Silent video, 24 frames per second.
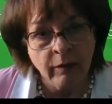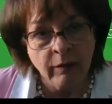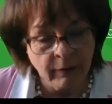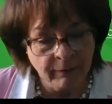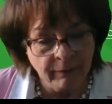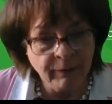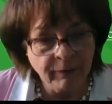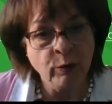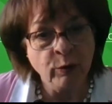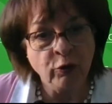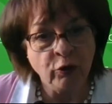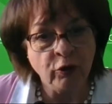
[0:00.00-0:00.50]

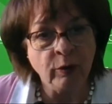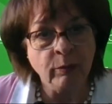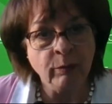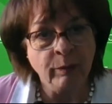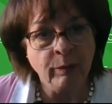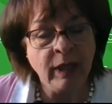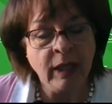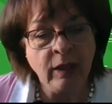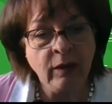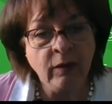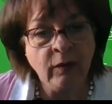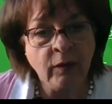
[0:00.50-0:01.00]
future
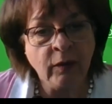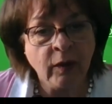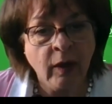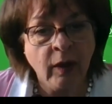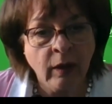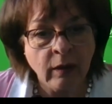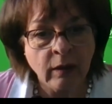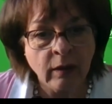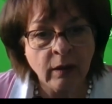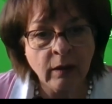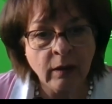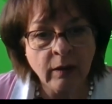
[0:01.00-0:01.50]
means
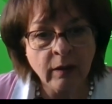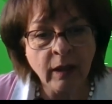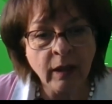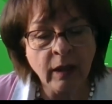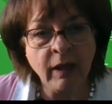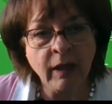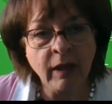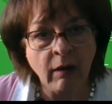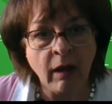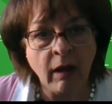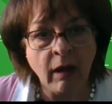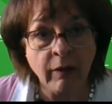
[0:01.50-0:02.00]

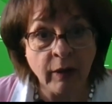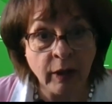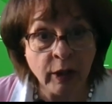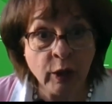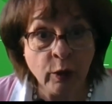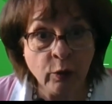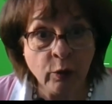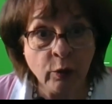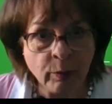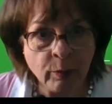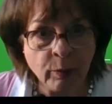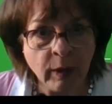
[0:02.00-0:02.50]
that there are either
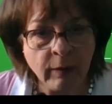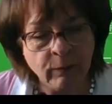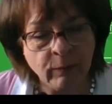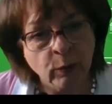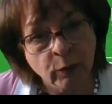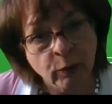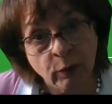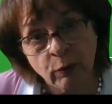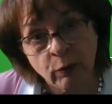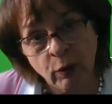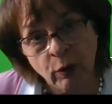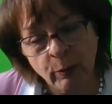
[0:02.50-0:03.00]
huge
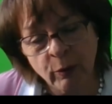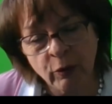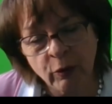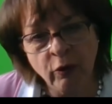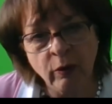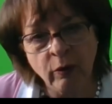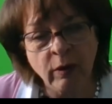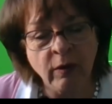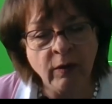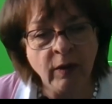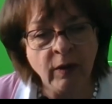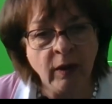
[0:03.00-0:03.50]
pitfalls or
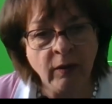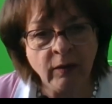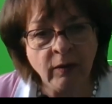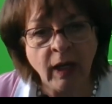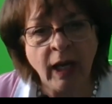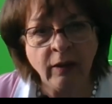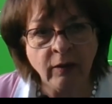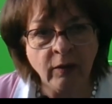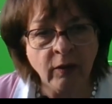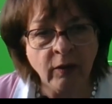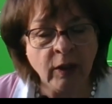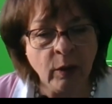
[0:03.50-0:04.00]
opportunities, and I
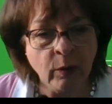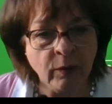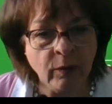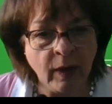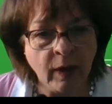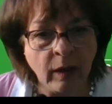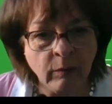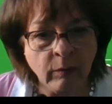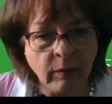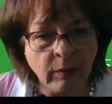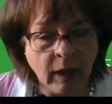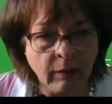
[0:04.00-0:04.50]
hate to use
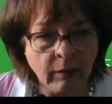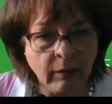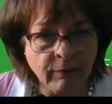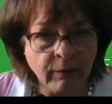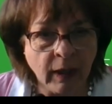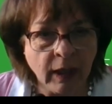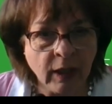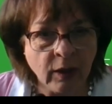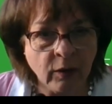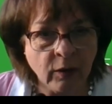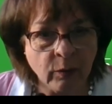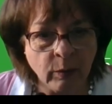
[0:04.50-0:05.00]
that
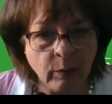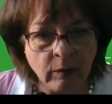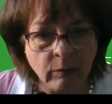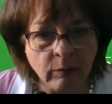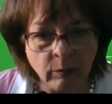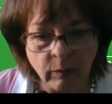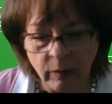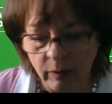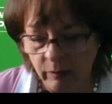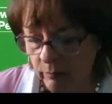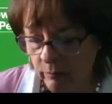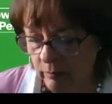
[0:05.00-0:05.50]
phrase
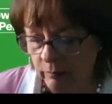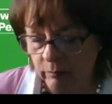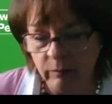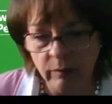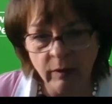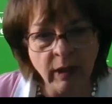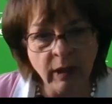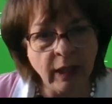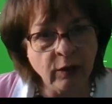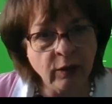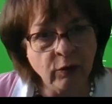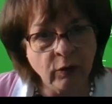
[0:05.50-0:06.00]
with
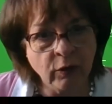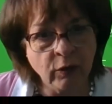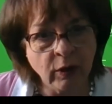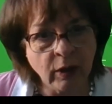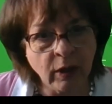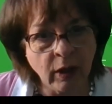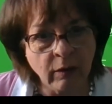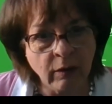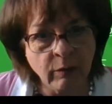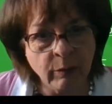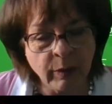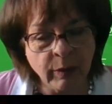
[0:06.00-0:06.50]
relation to
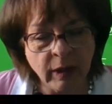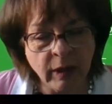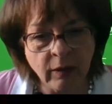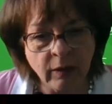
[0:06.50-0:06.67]
COVID, but